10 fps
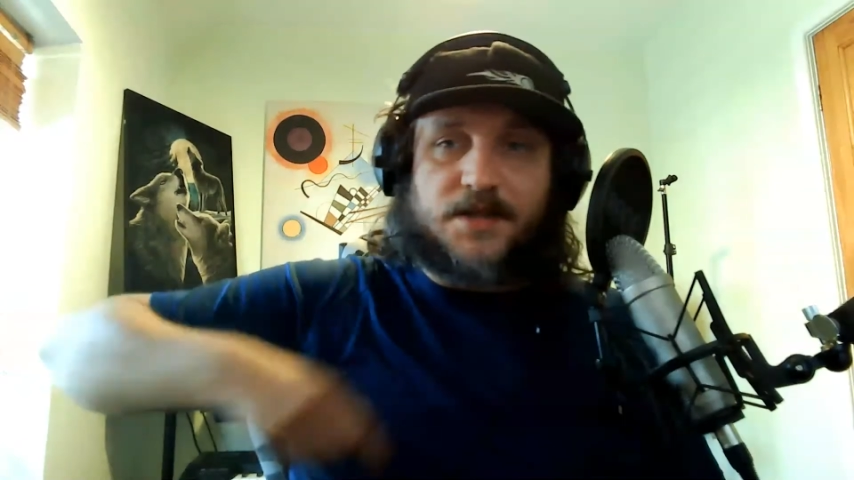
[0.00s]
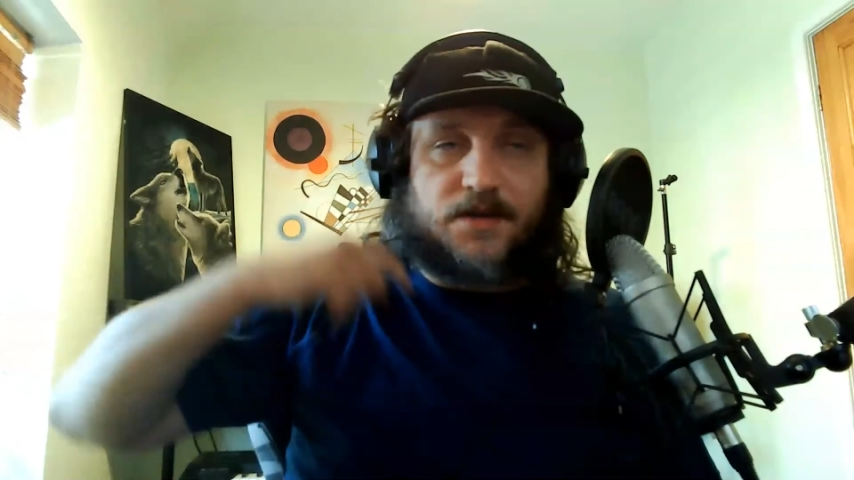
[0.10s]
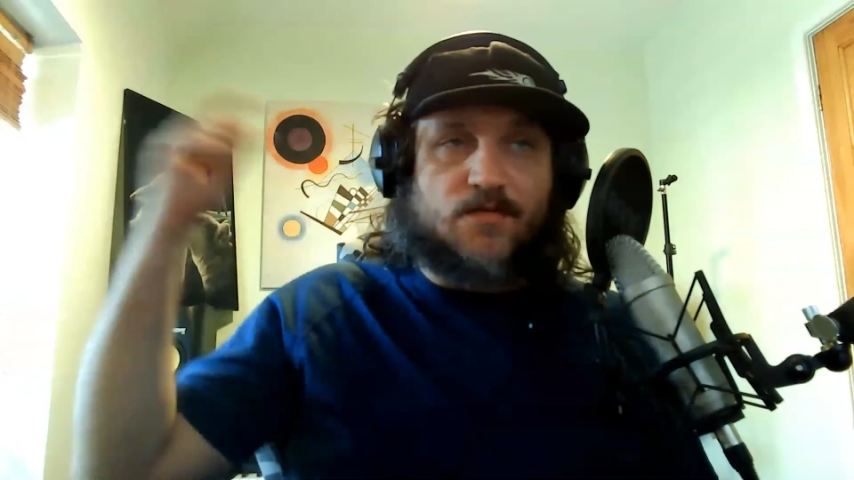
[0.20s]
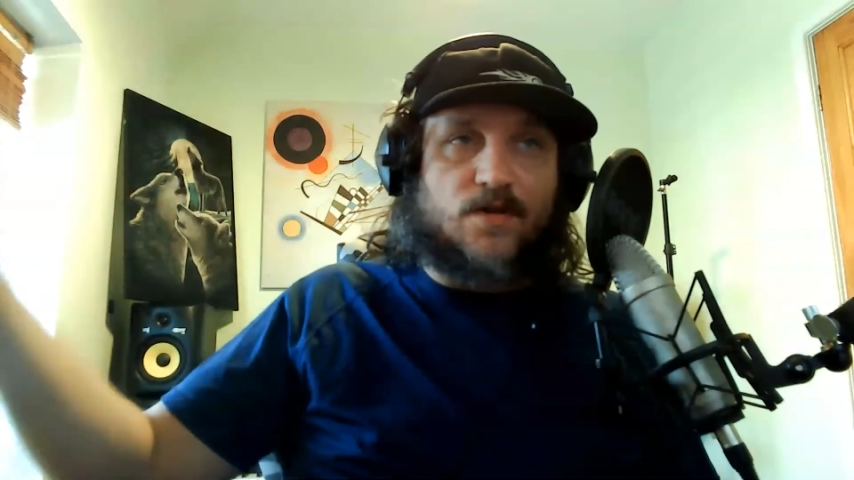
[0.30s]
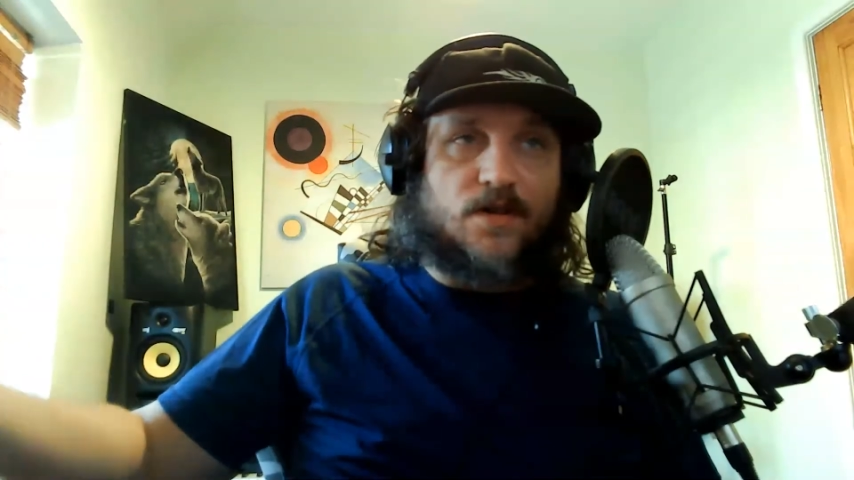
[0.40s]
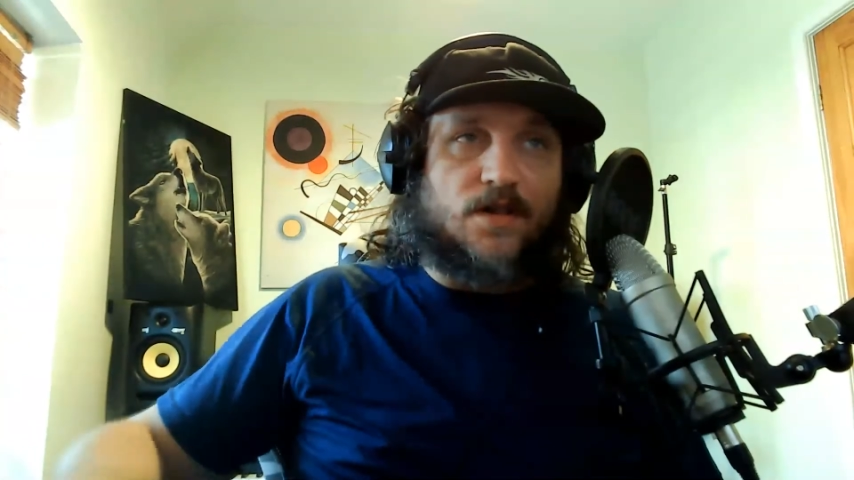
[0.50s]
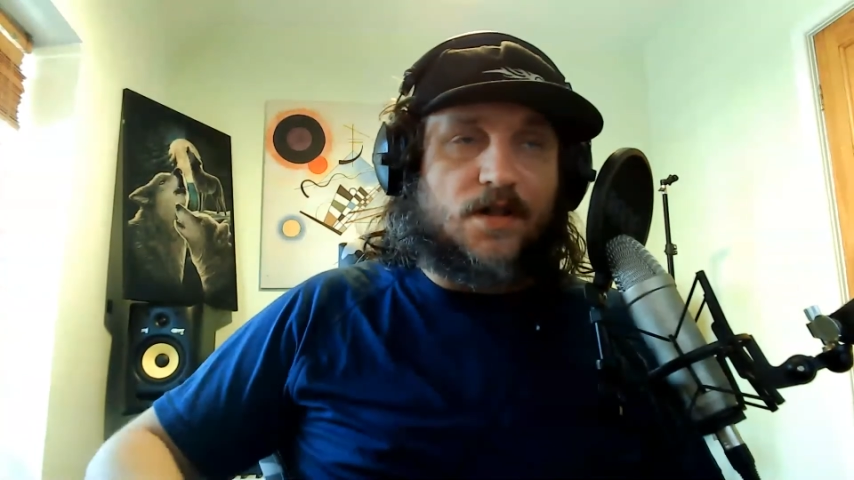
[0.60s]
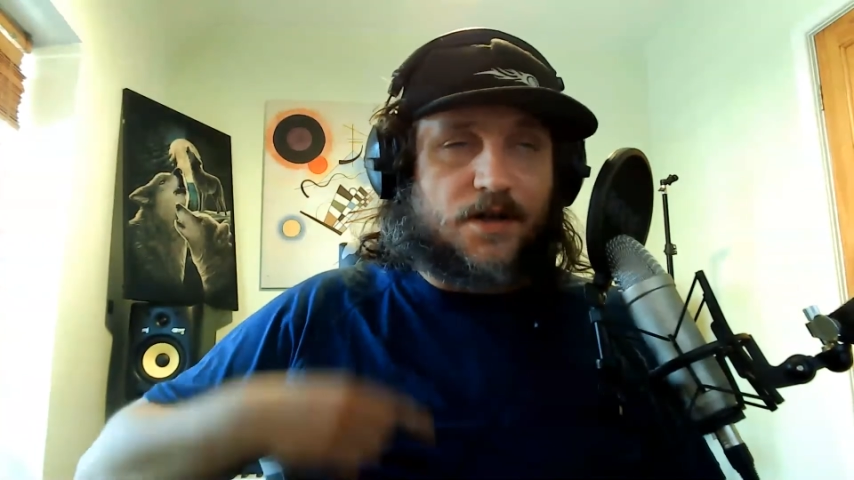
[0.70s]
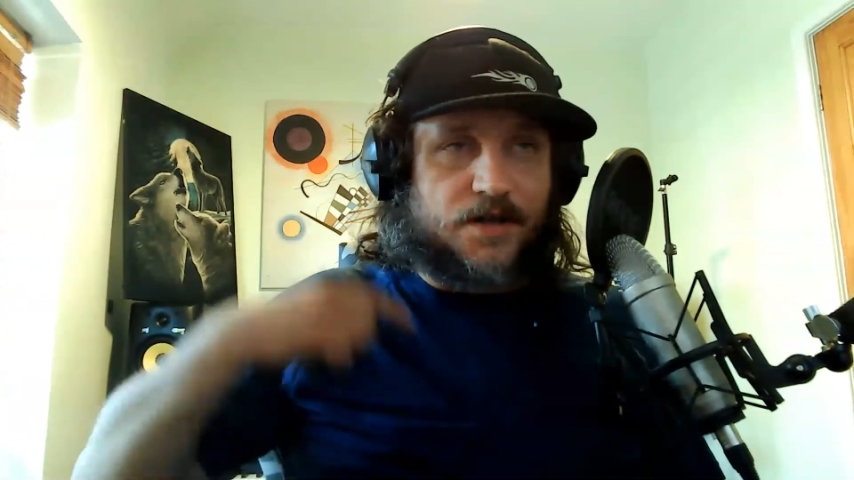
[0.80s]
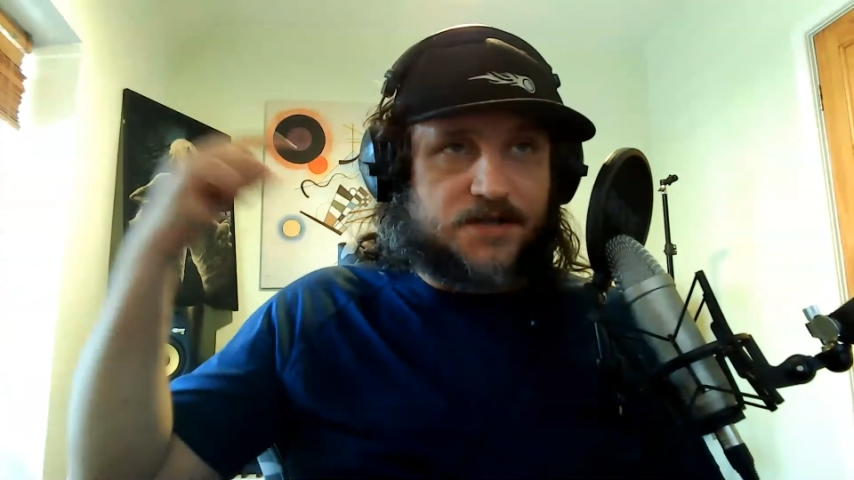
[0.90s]
the
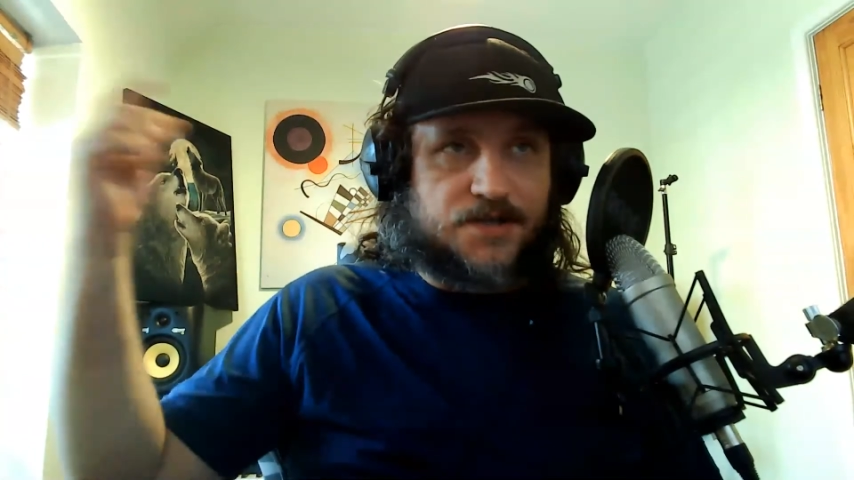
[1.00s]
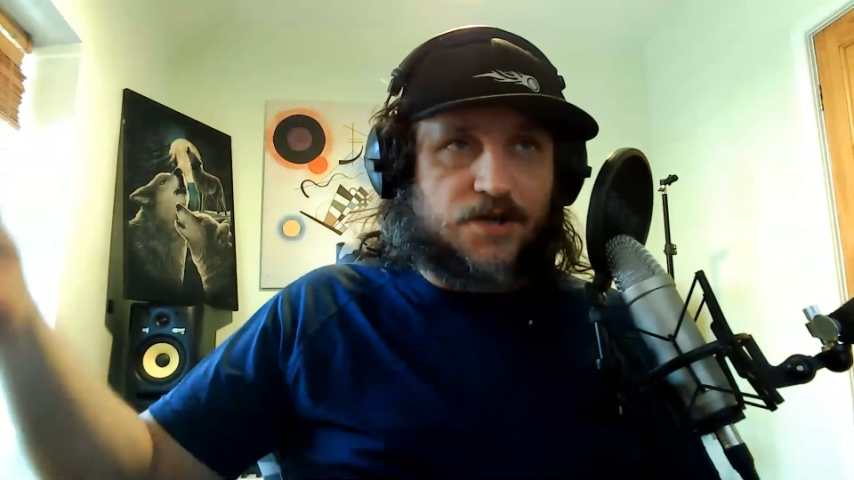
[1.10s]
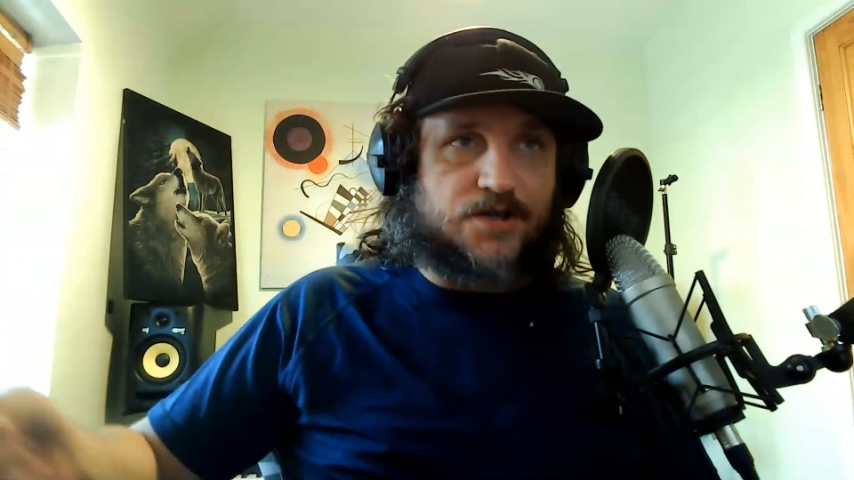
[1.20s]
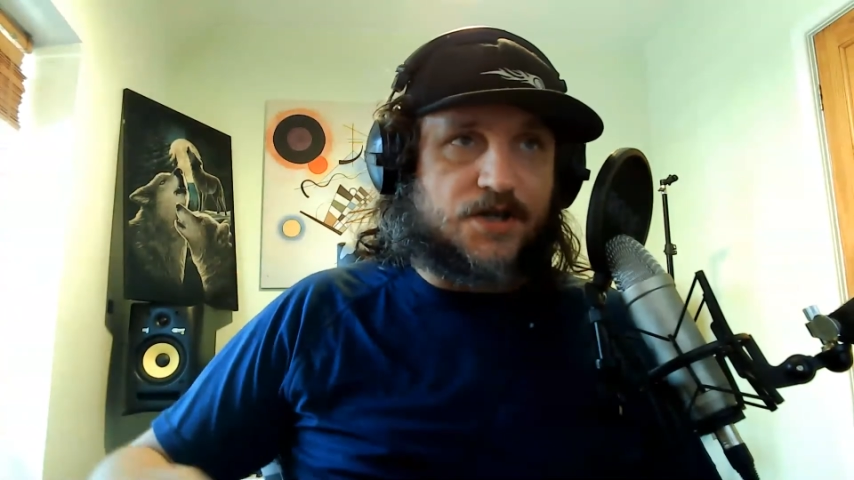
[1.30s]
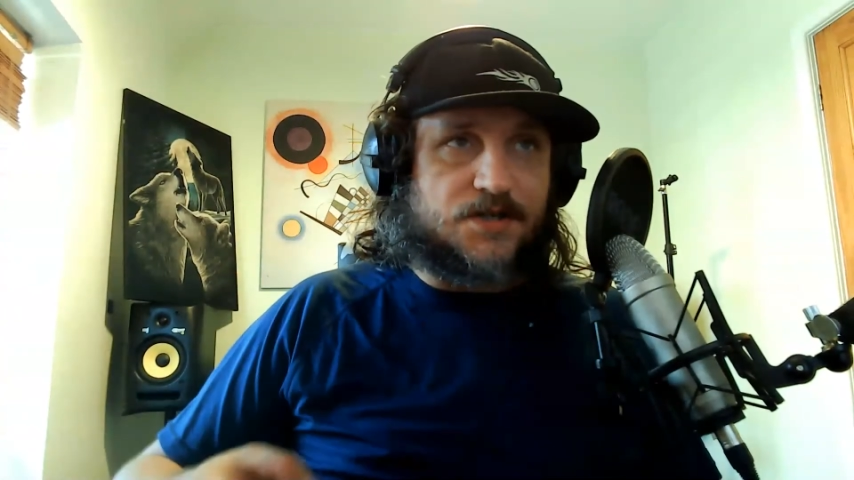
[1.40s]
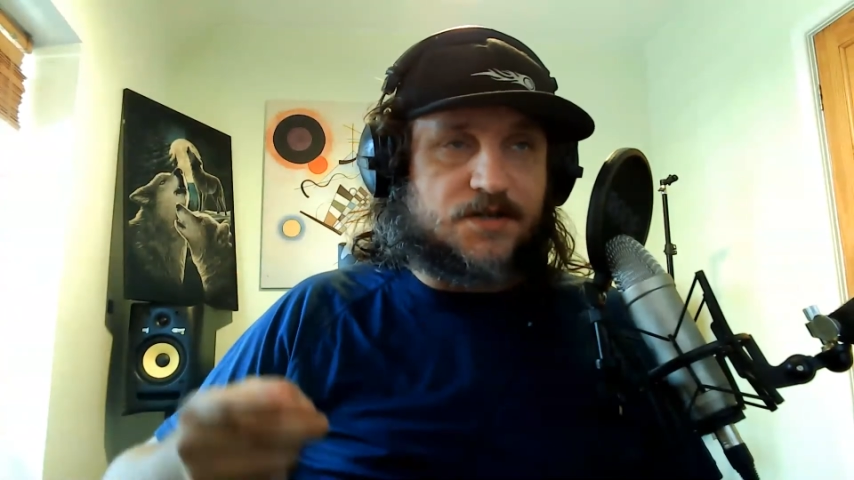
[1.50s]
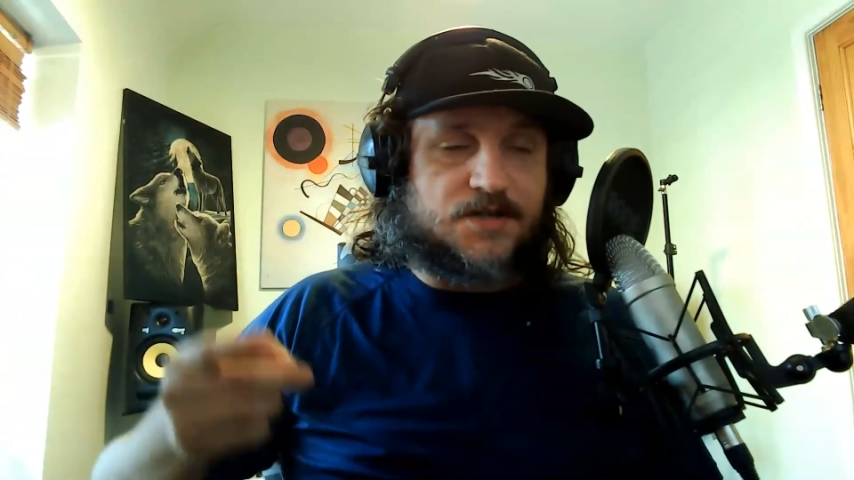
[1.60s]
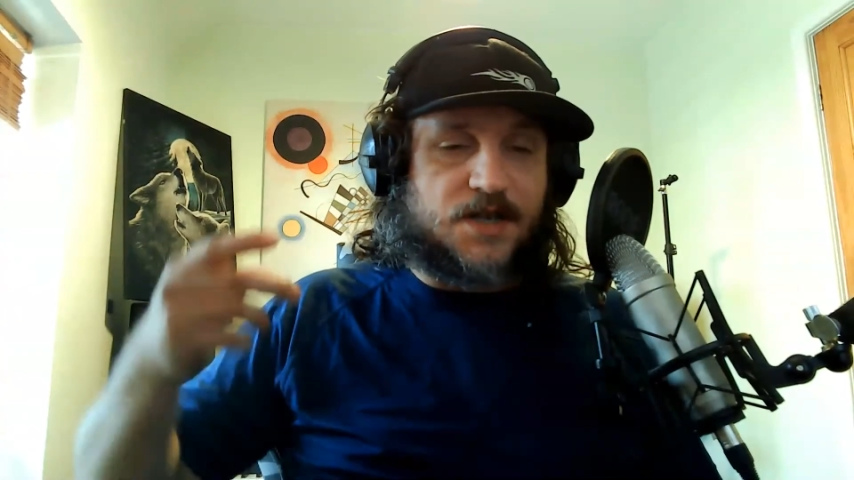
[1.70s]
Google search results